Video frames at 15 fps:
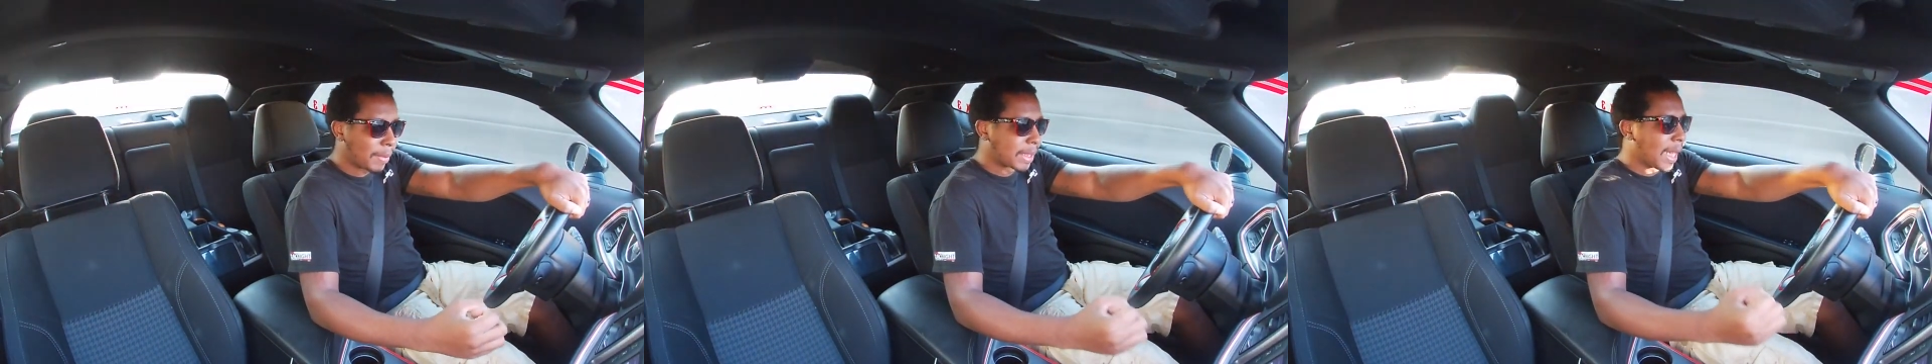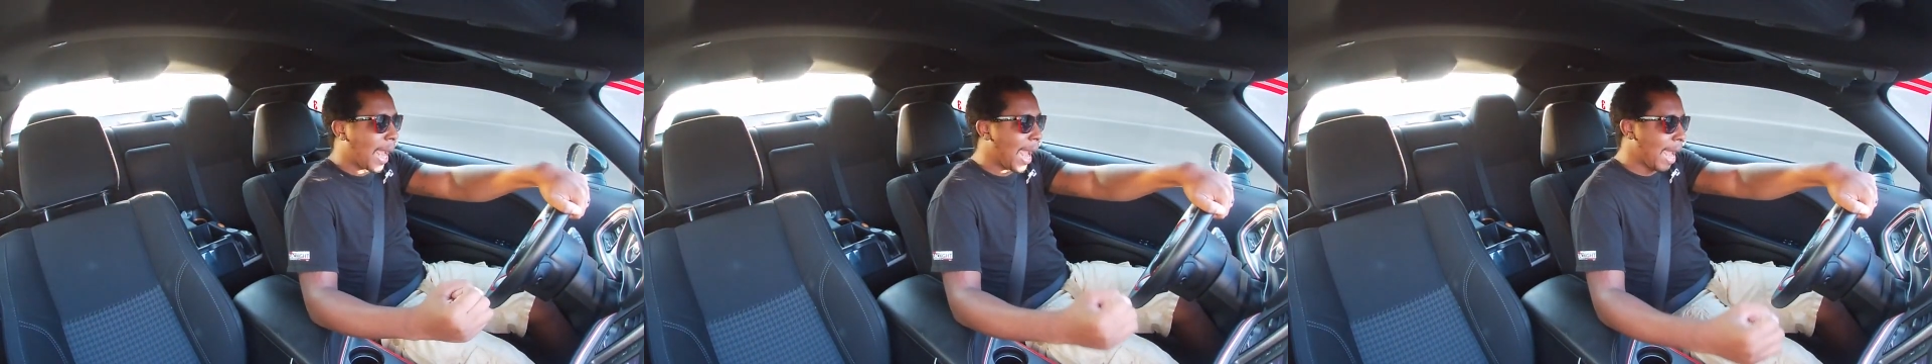
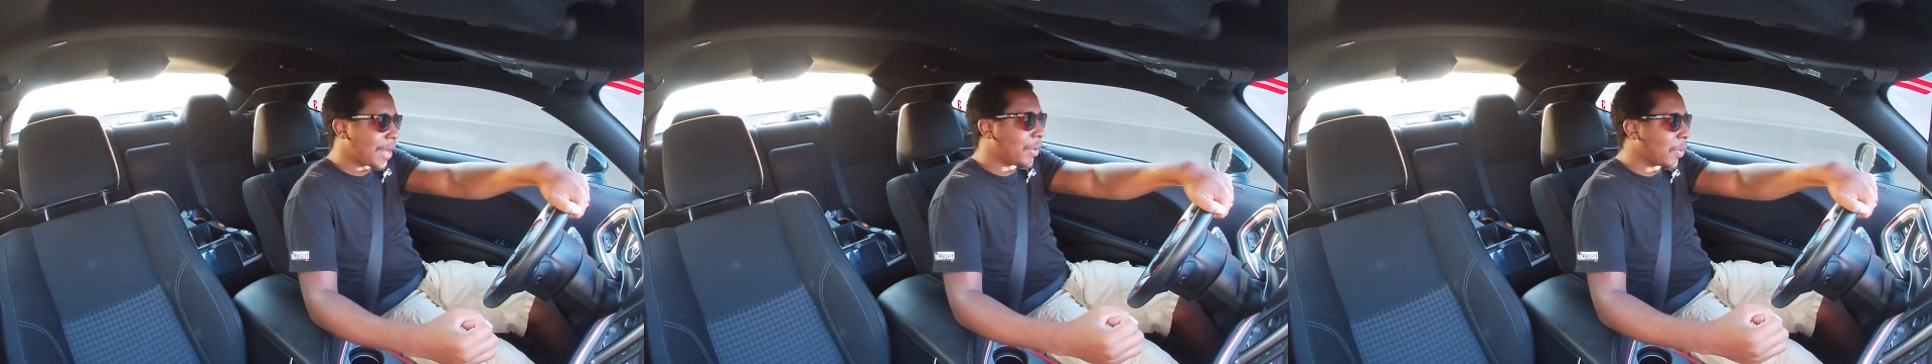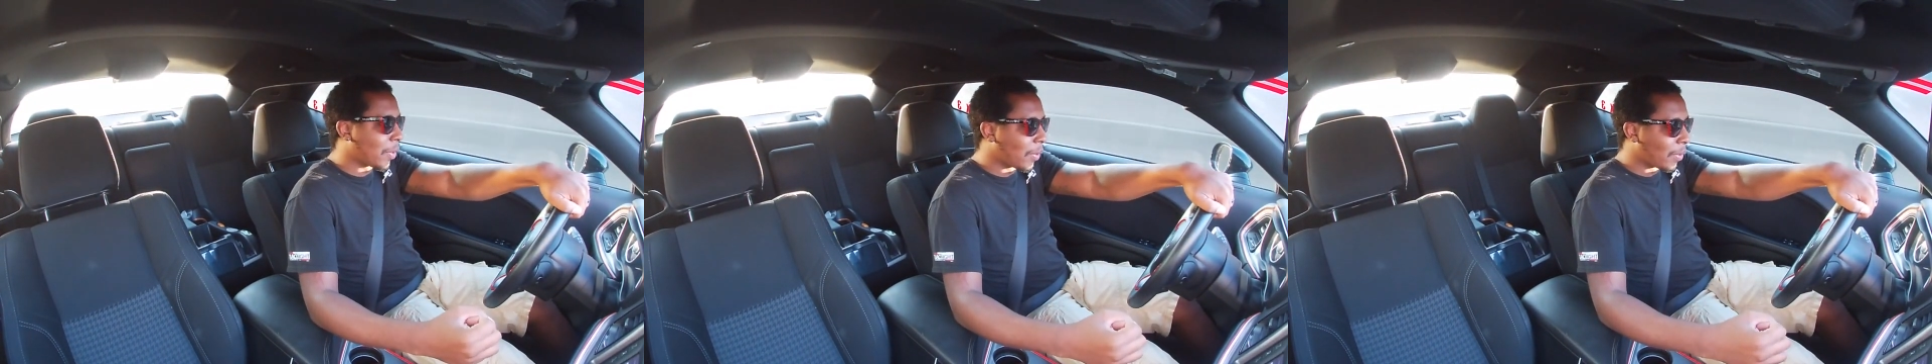to
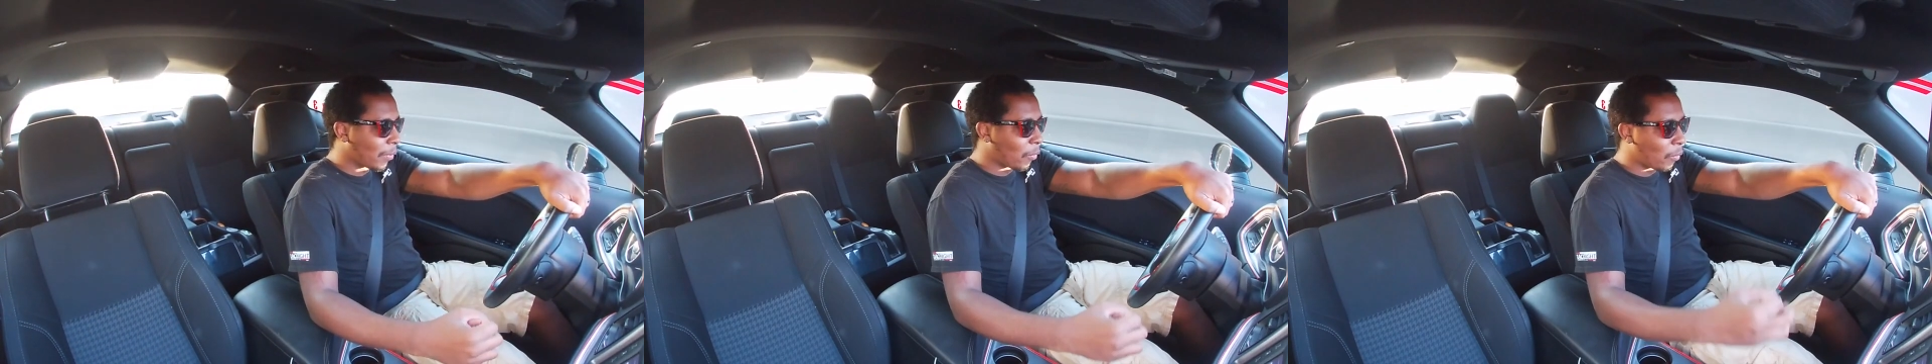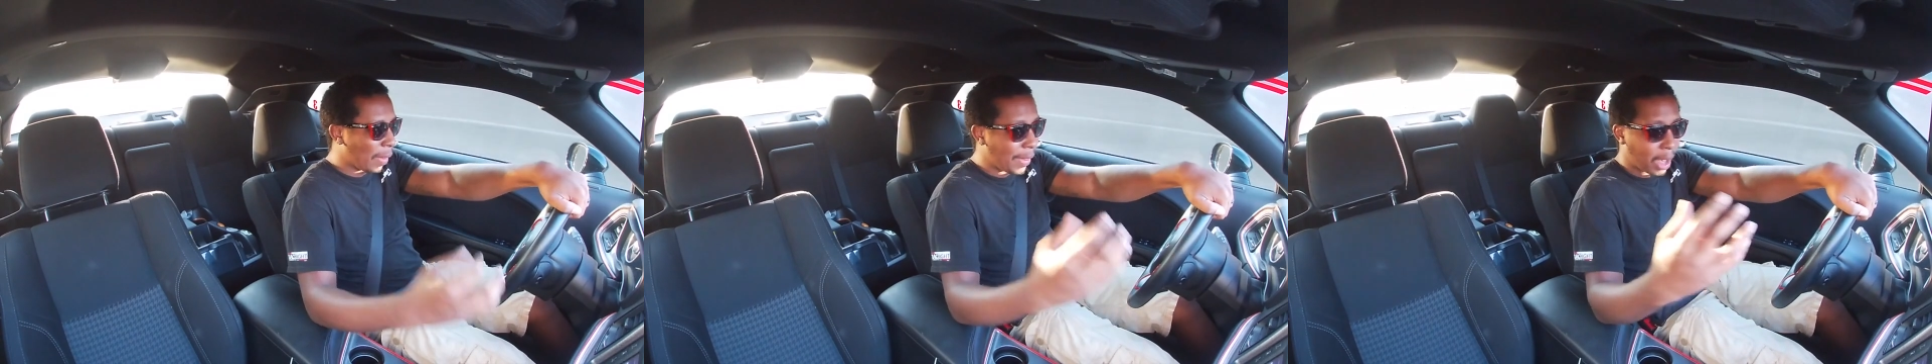handle
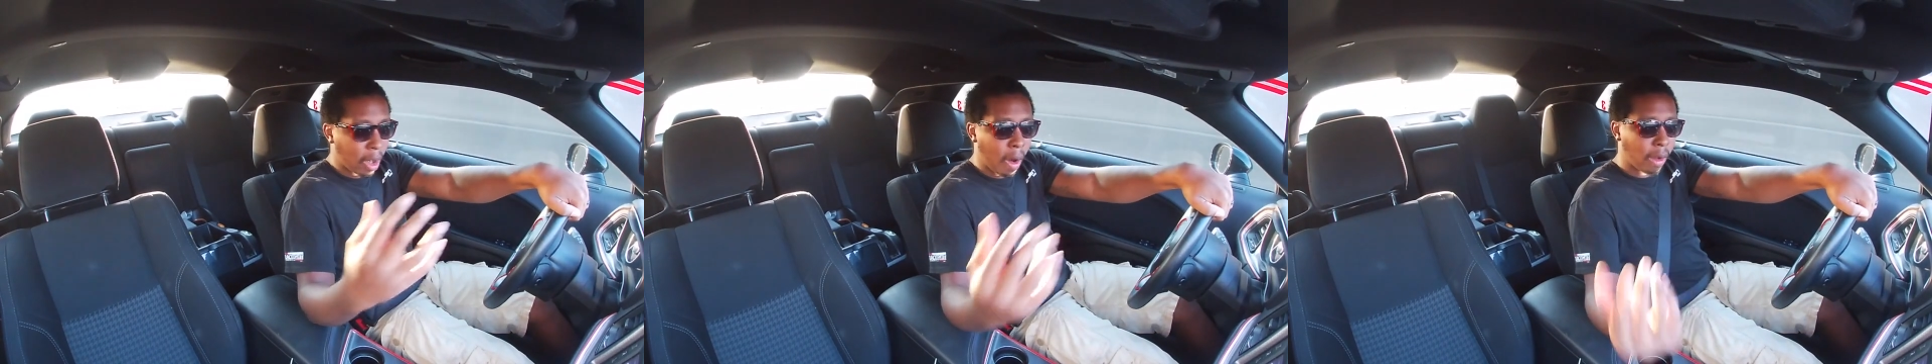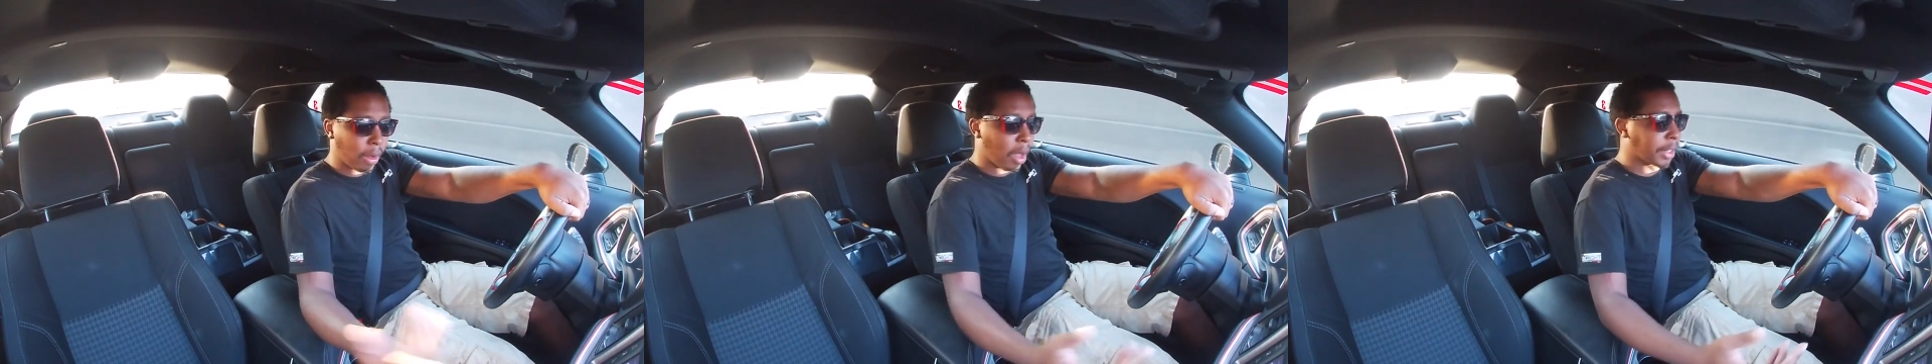when the
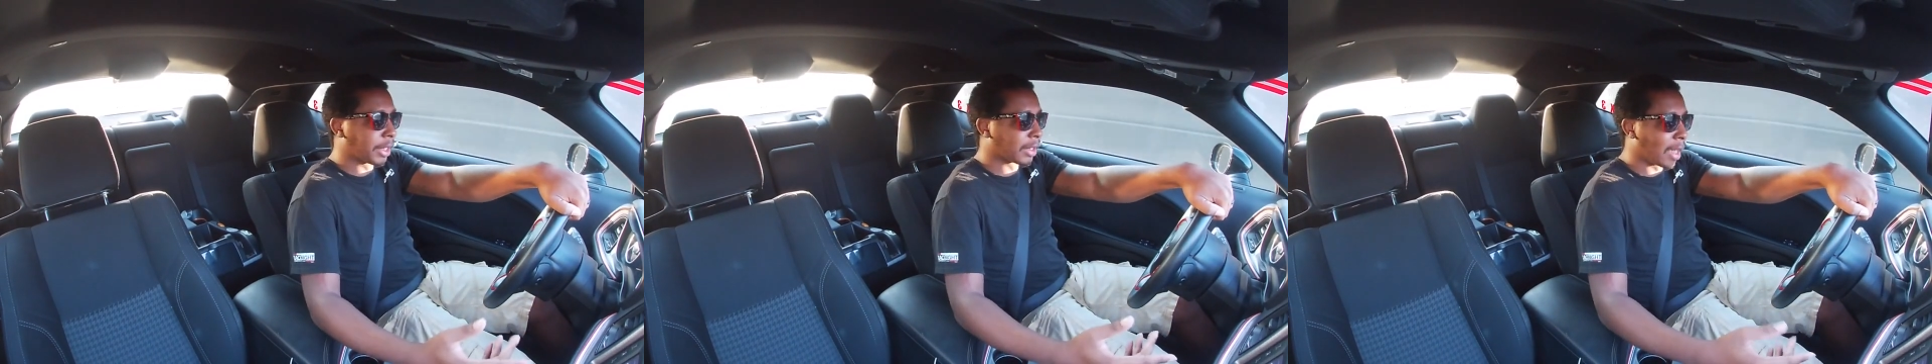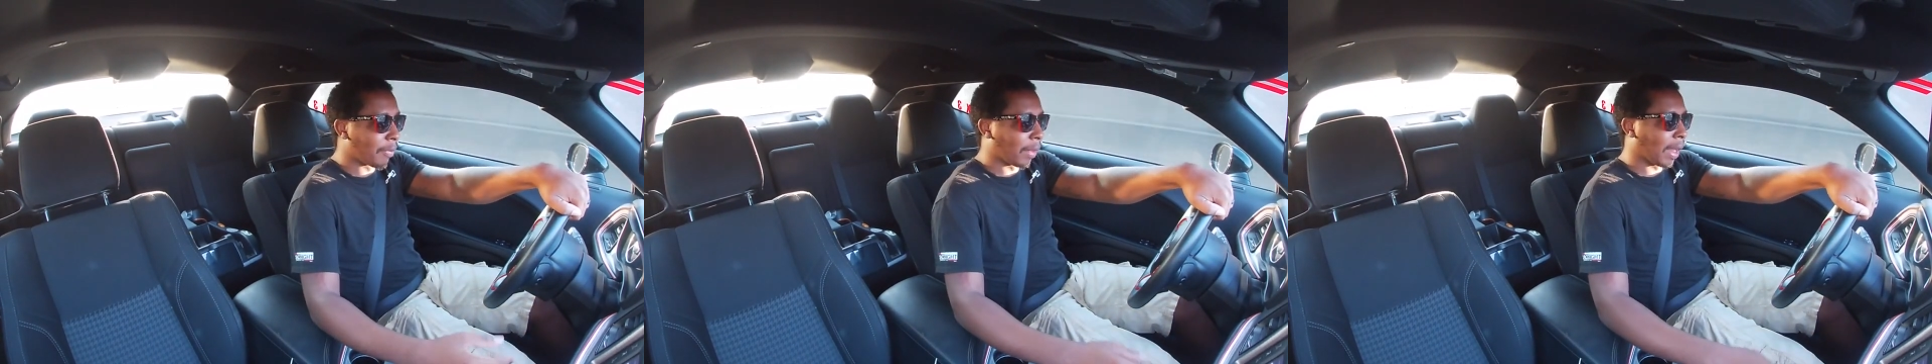car
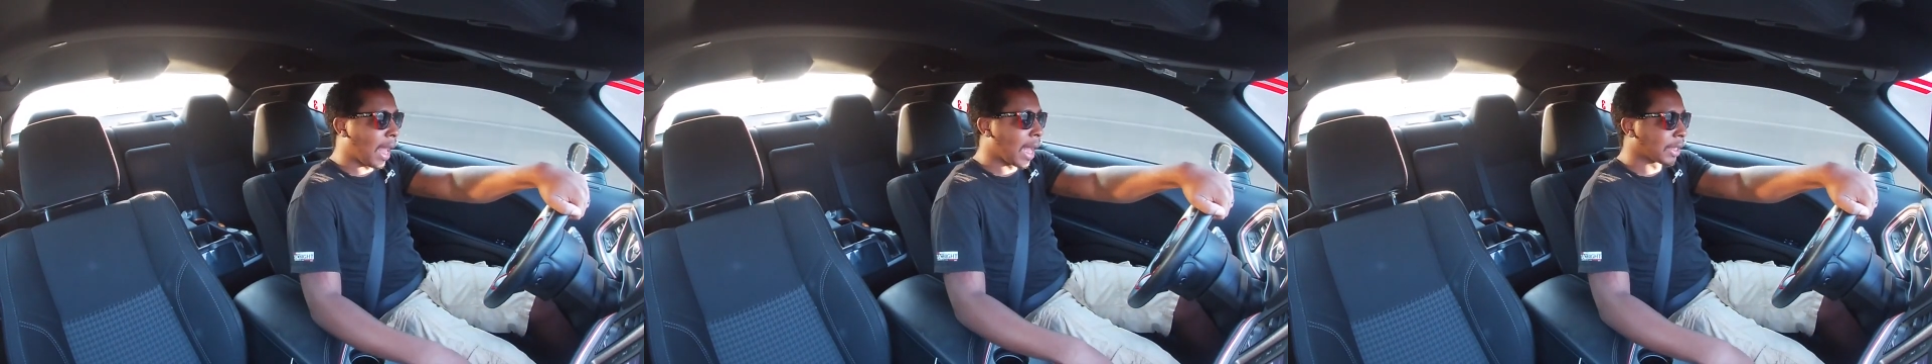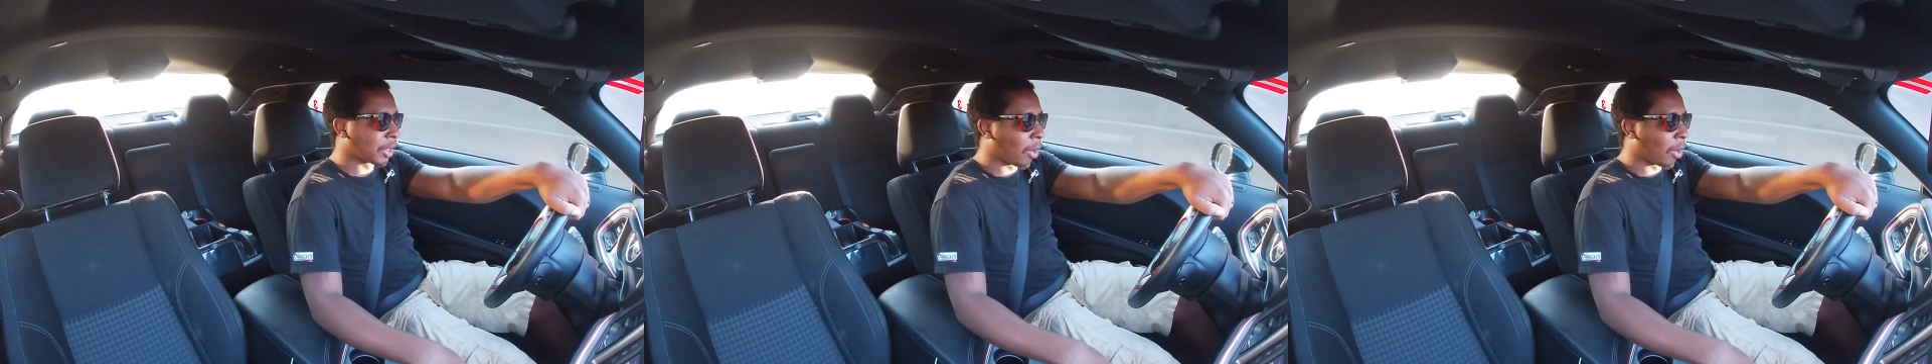launches off the line.